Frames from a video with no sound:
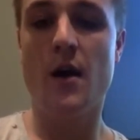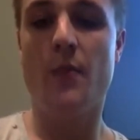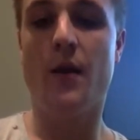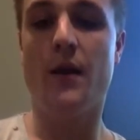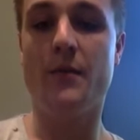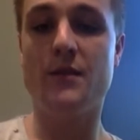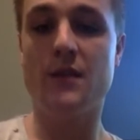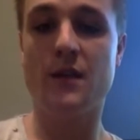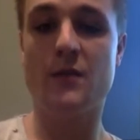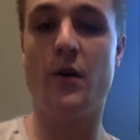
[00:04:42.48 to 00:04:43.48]
By limiting
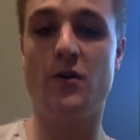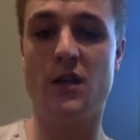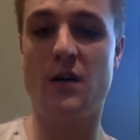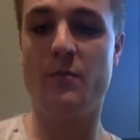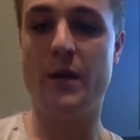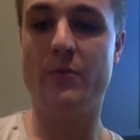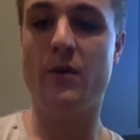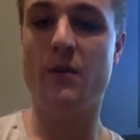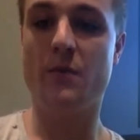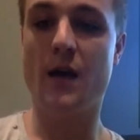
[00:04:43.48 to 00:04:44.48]
exposure, people
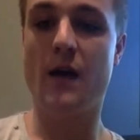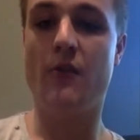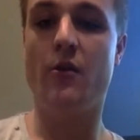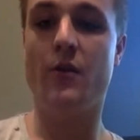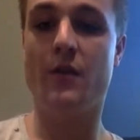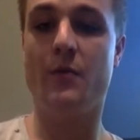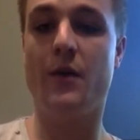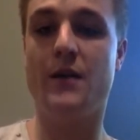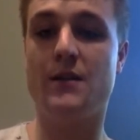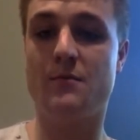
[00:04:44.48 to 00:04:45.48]
can be unknowingly
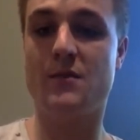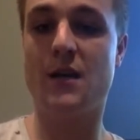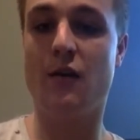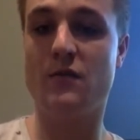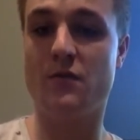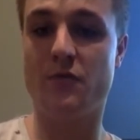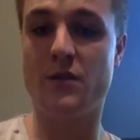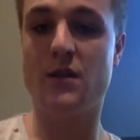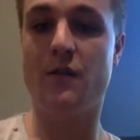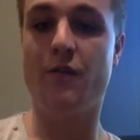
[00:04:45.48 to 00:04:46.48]
placing themselves at
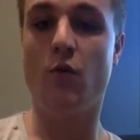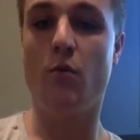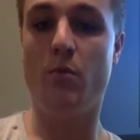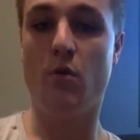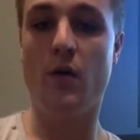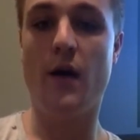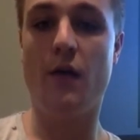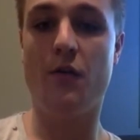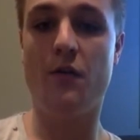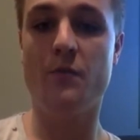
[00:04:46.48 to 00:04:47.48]
risk at poor
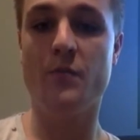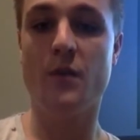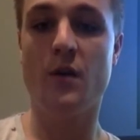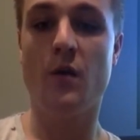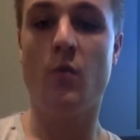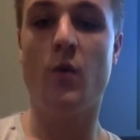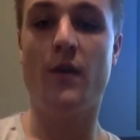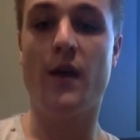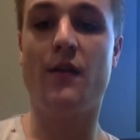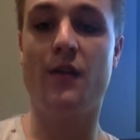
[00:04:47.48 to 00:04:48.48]
health when
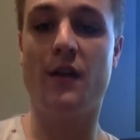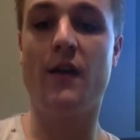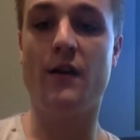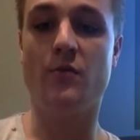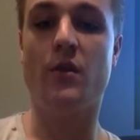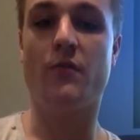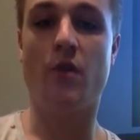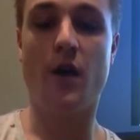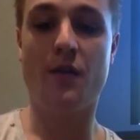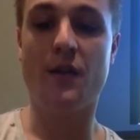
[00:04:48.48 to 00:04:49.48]
they think they are doing the
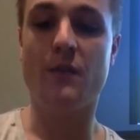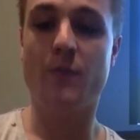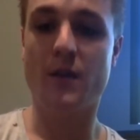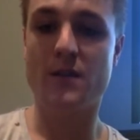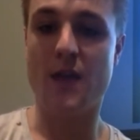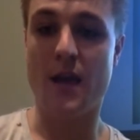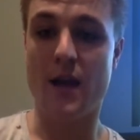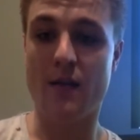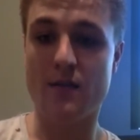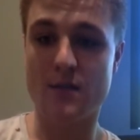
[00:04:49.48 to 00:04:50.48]
right thing by staying
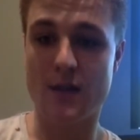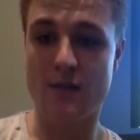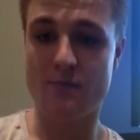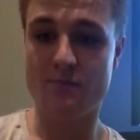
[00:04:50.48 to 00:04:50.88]
out of the sun.